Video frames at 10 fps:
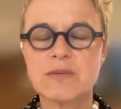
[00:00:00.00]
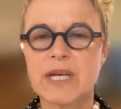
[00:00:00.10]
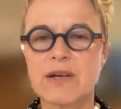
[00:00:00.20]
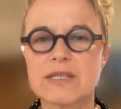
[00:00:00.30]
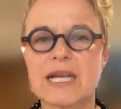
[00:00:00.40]

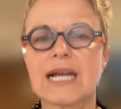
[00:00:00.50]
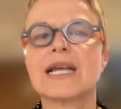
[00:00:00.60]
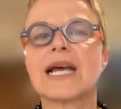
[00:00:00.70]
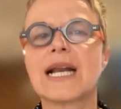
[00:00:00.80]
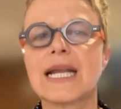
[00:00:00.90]
because
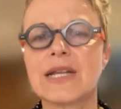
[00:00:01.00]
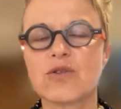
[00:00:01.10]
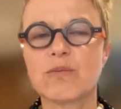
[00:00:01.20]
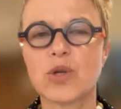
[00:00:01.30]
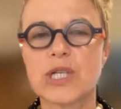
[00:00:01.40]
that can lead
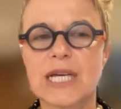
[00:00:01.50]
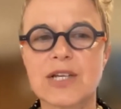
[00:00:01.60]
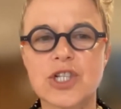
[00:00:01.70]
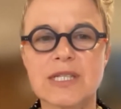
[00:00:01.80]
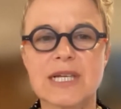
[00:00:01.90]
to
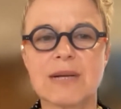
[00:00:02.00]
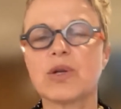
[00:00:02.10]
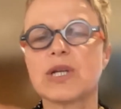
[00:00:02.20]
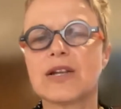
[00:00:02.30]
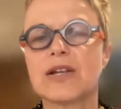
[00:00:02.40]
mutations and
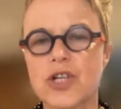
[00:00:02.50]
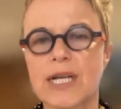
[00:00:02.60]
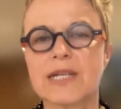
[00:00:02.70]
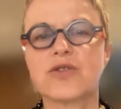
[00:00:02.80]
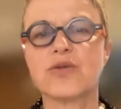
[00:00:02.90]
potentially